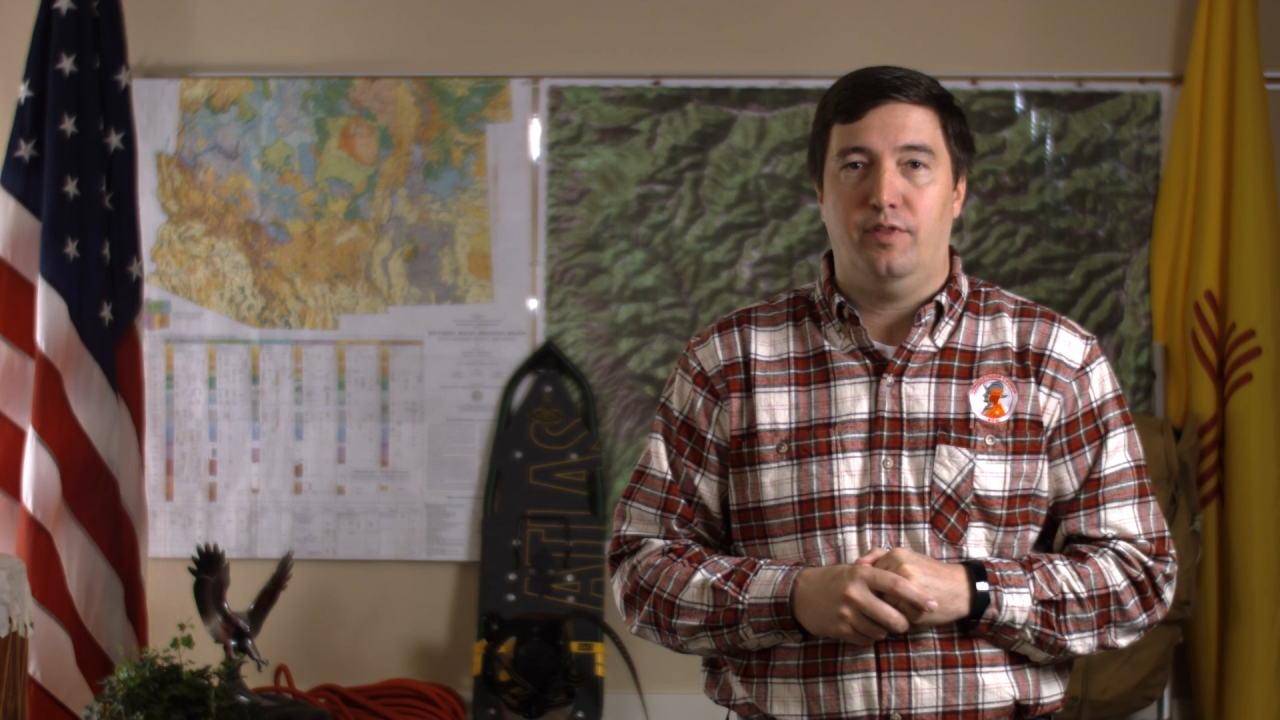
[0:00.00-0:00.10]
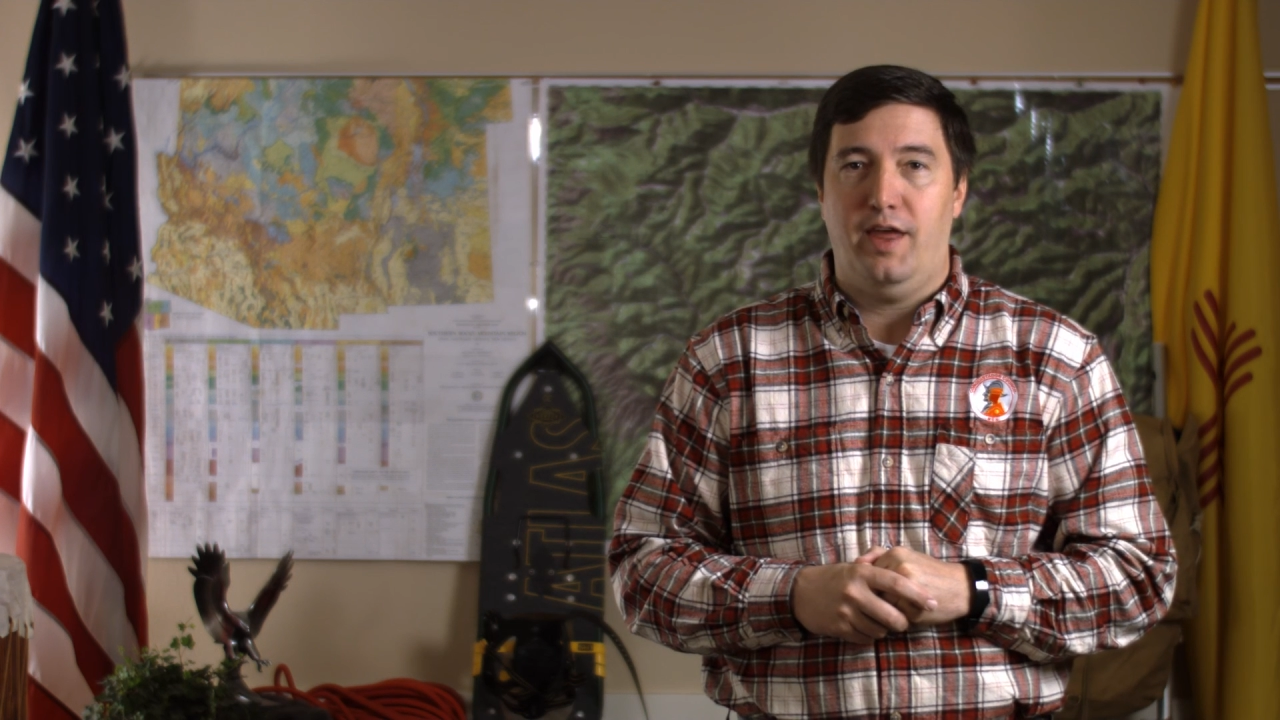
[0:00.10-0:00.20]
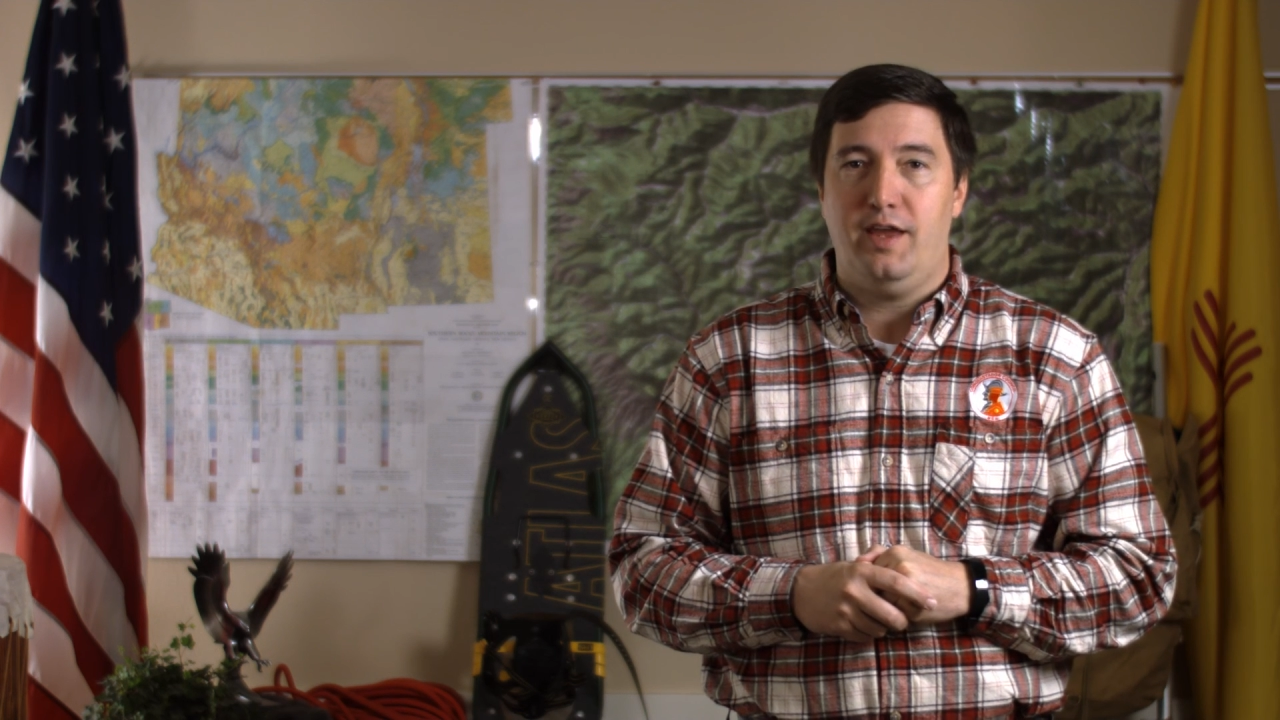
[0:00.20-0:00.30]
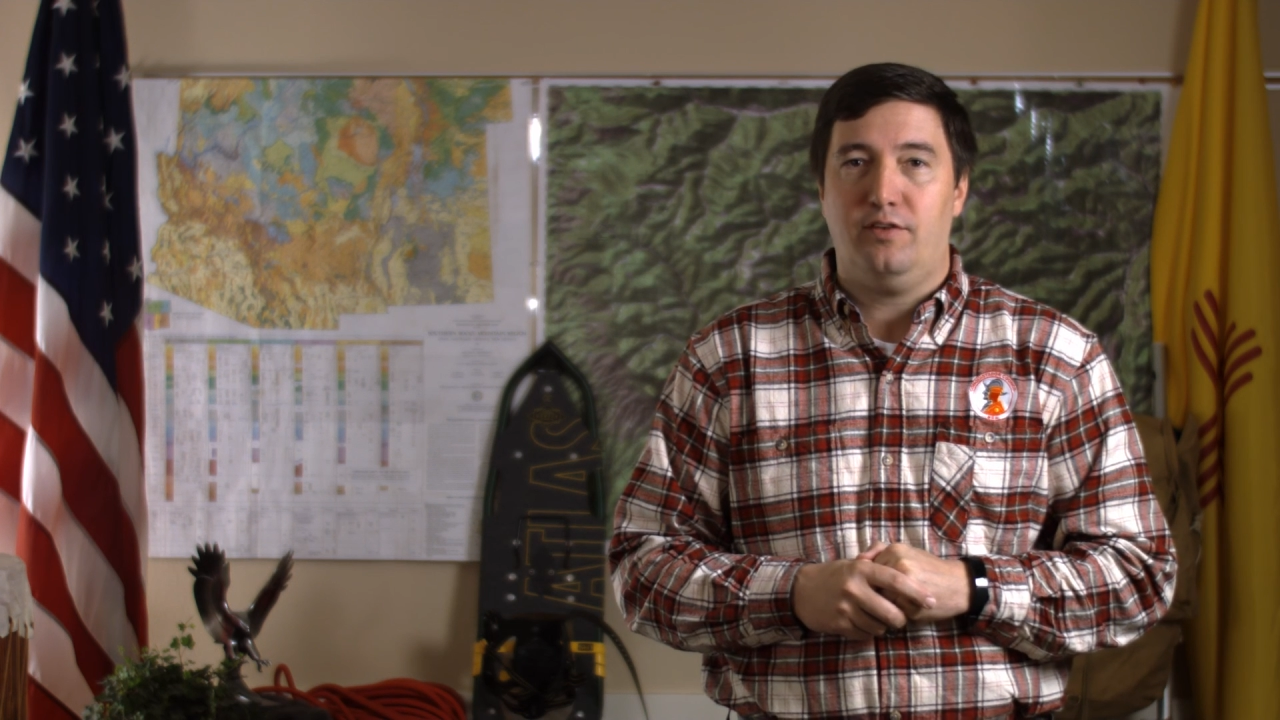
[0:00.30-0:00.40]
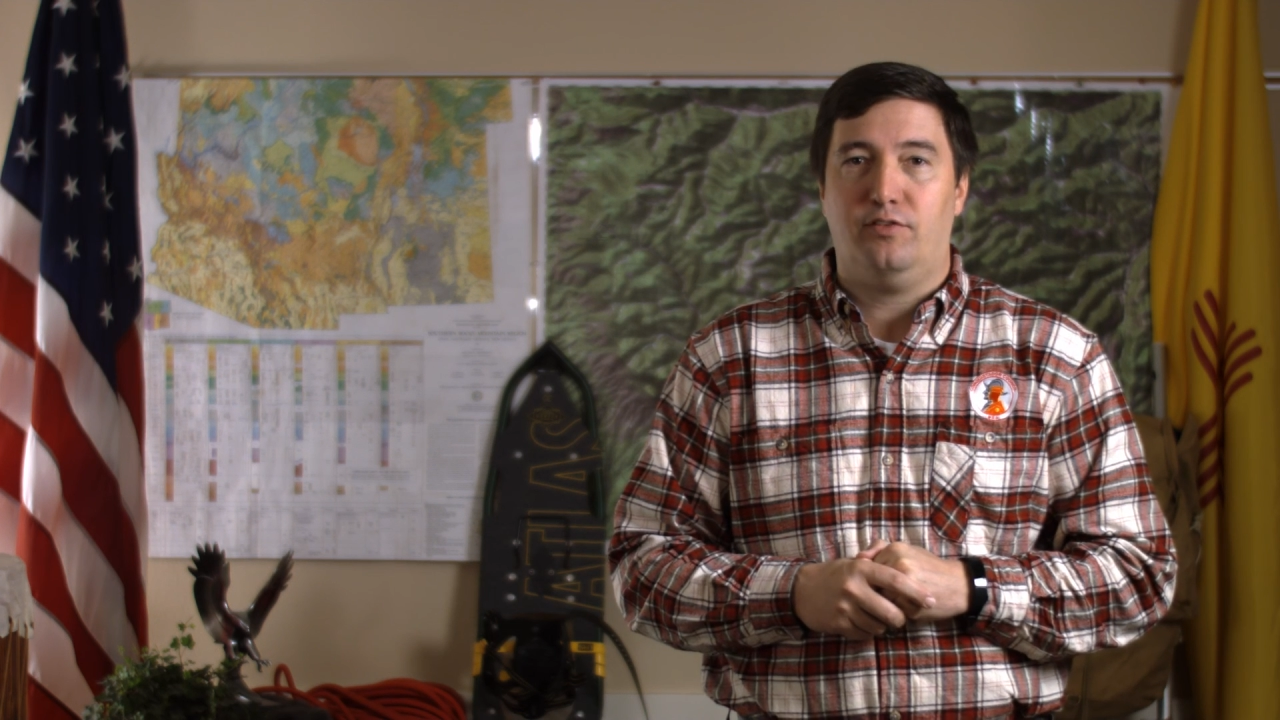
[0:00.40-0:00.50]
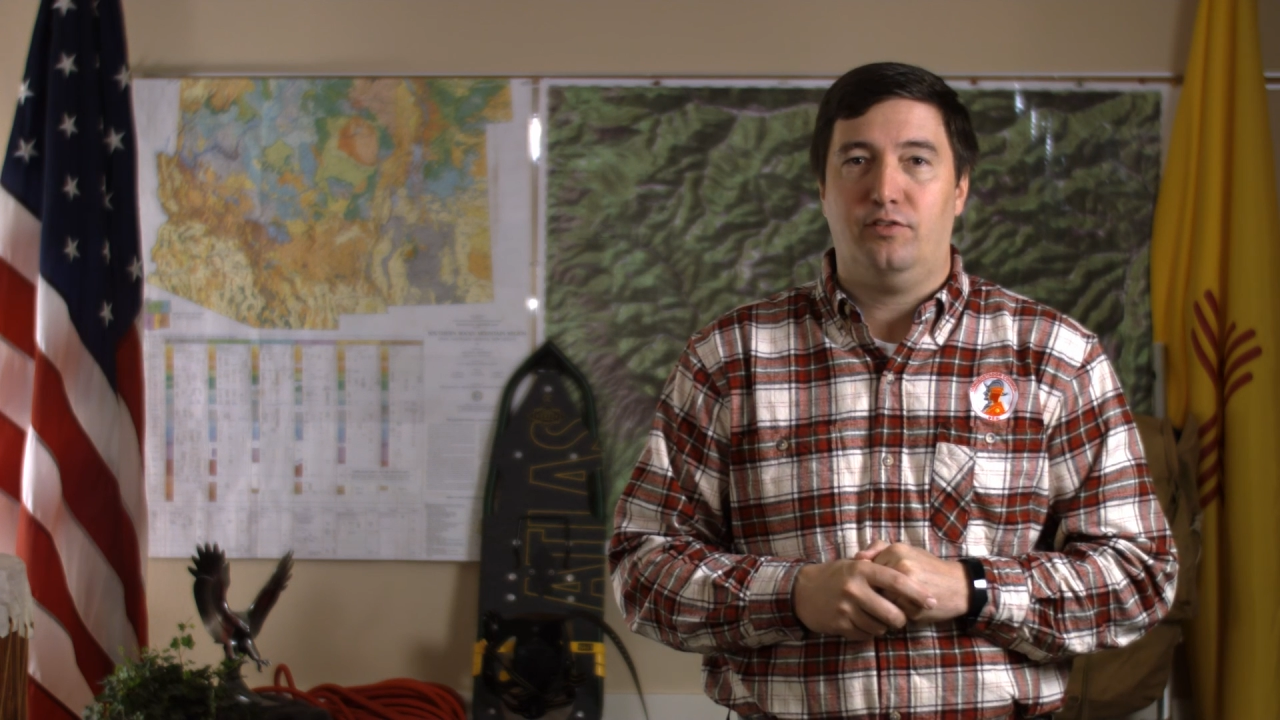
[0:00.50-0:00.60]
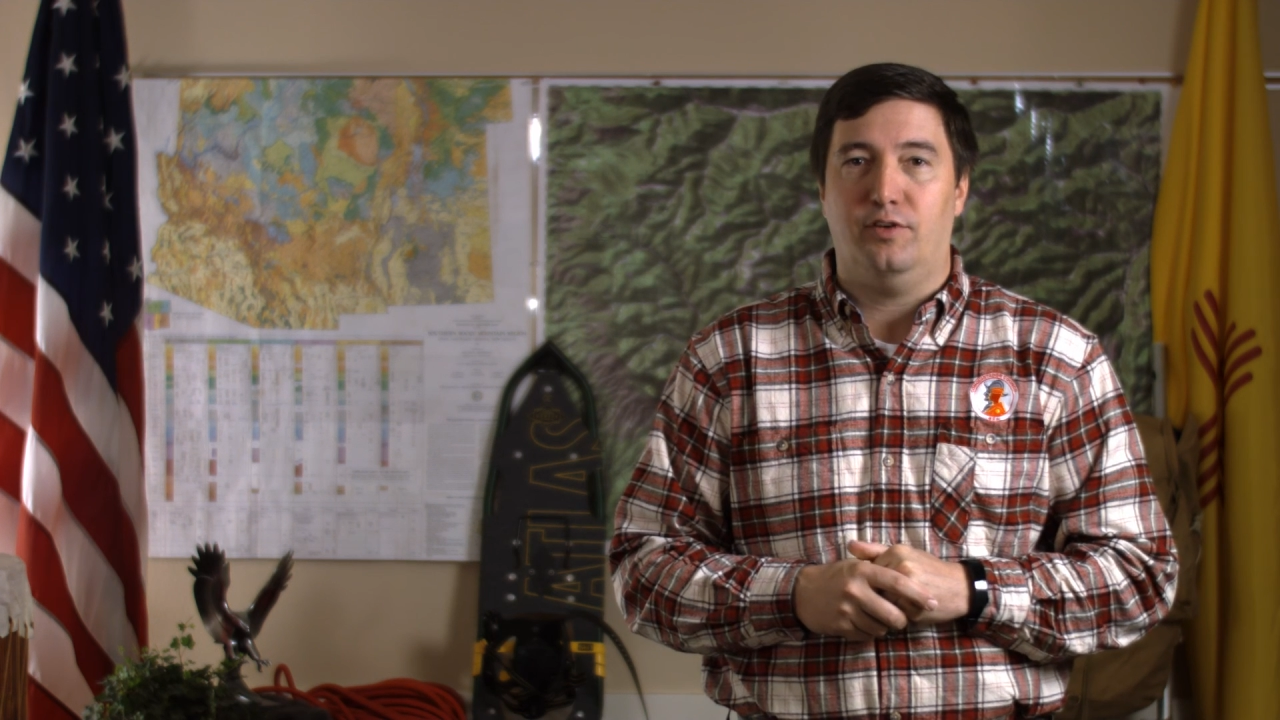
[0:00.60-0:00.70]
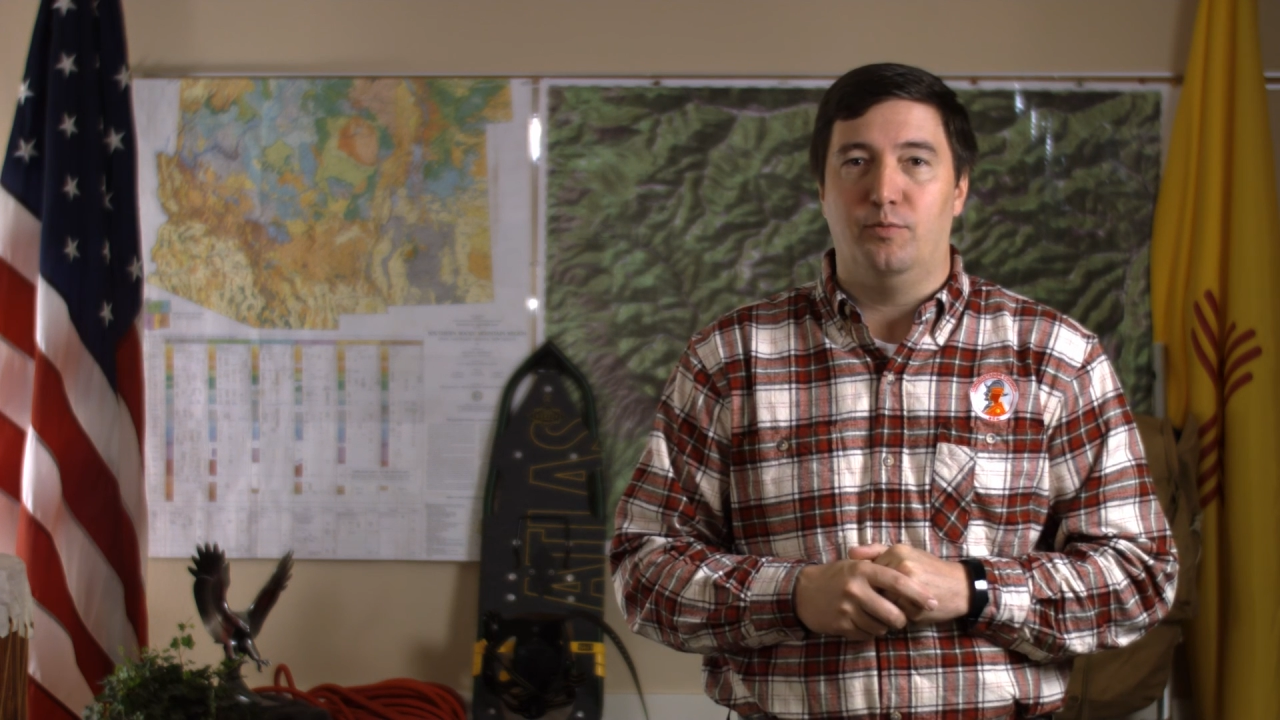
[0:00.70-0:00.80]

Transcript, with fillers: Thanks,